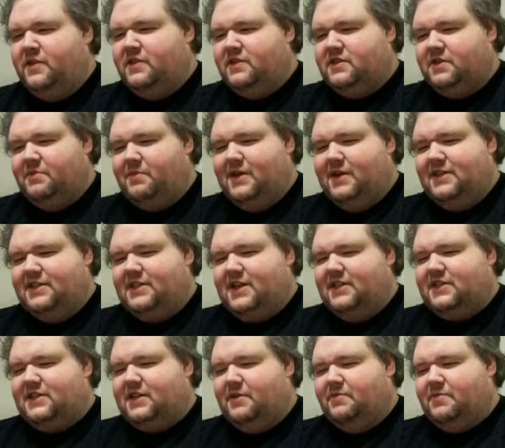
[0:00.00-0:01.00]
somebody said
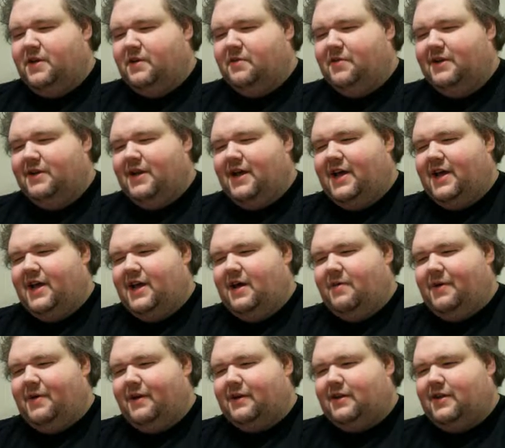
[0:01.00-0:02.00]
something one day
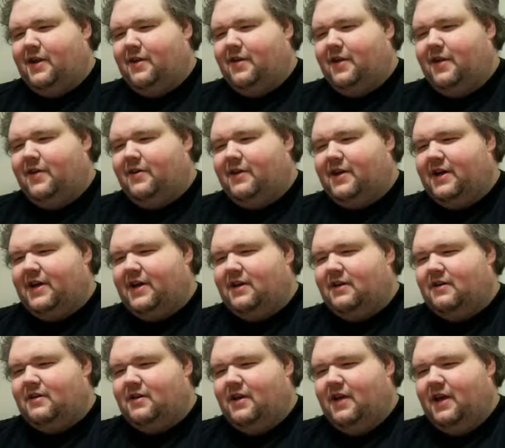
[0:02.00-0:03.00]
about karaoke
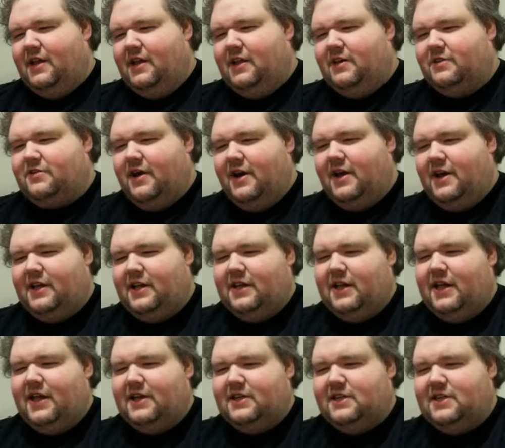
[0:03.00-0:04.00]
in the training
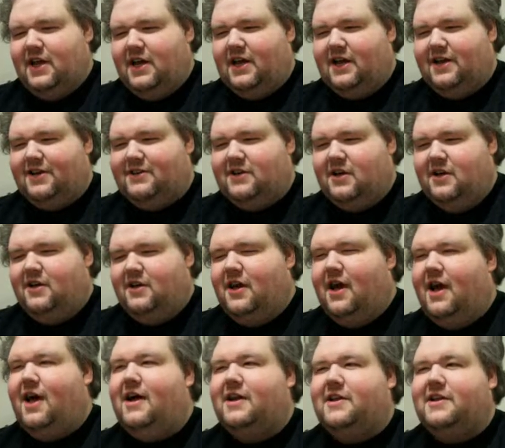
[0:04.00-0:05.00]
class, and he goes,
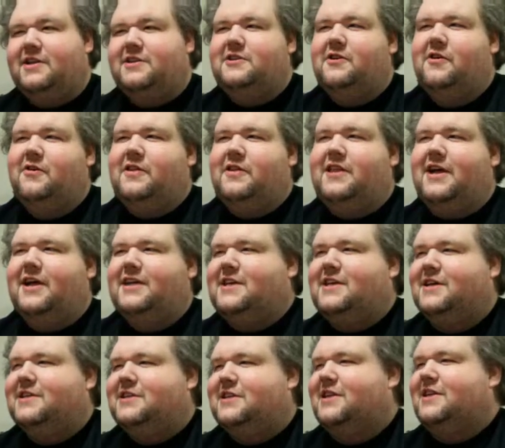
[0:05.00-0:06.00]
"Ah, did you know that that's
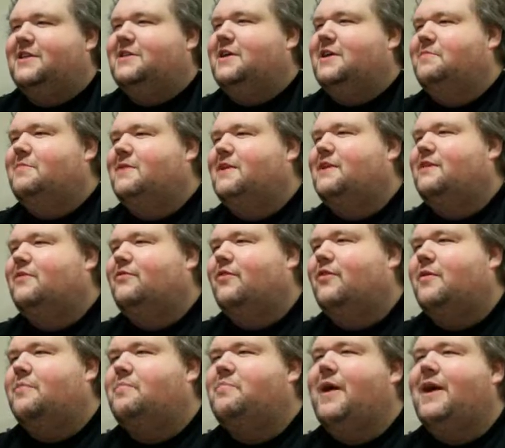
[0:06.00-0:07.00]
actually Japanese
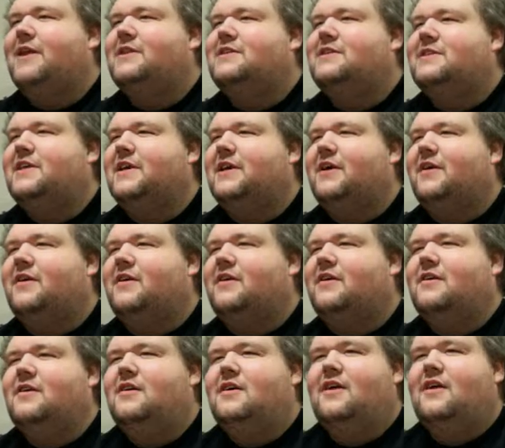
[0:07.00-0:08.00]
for bad singer?"
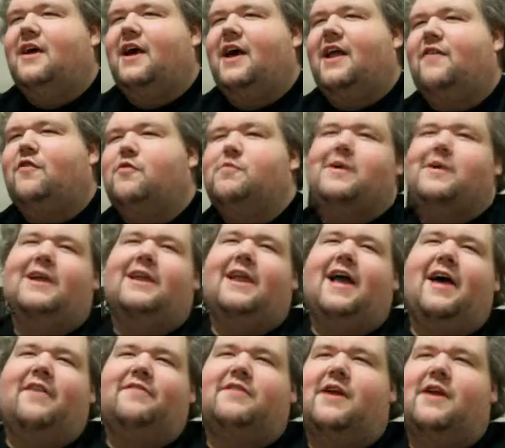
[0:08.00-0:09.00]
And everybody
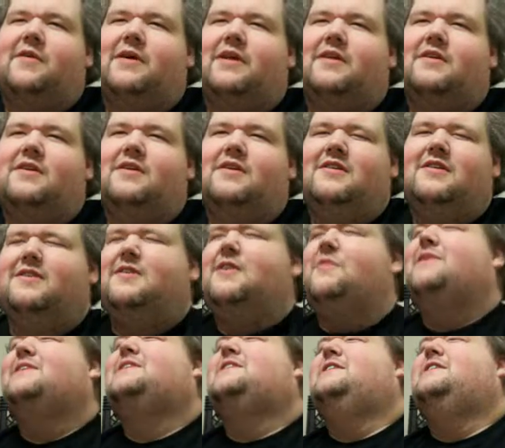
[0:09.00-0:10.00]
laughed, and I went,
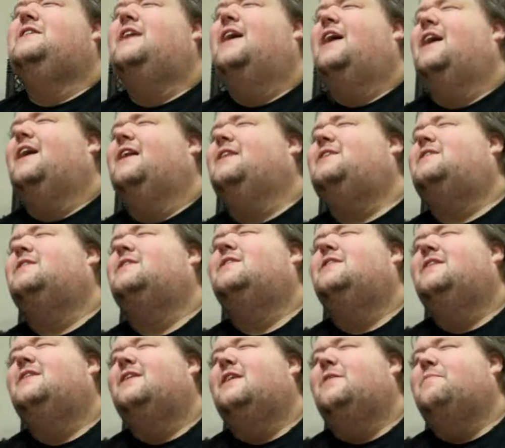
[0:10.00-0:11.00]
"No, it's not.
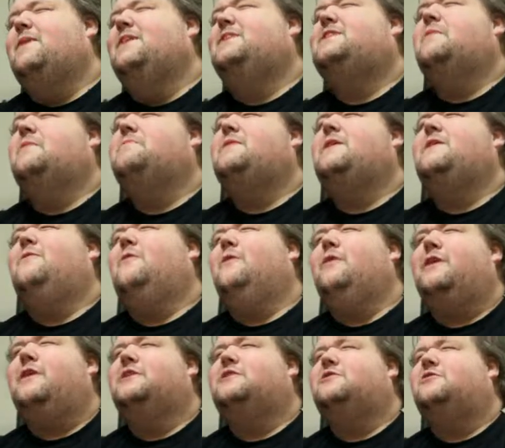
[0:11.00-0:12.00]
It means empty
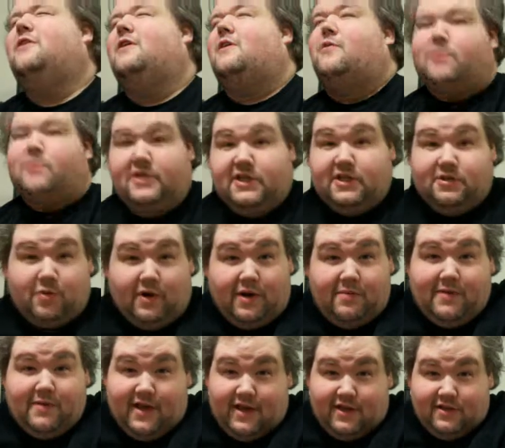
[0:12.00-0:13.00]
orchestra, which is what it
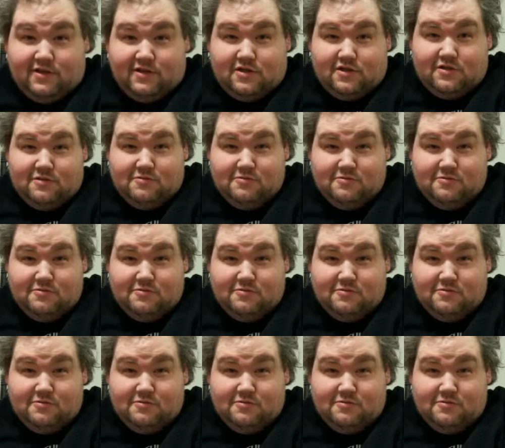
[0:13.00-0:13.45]
means."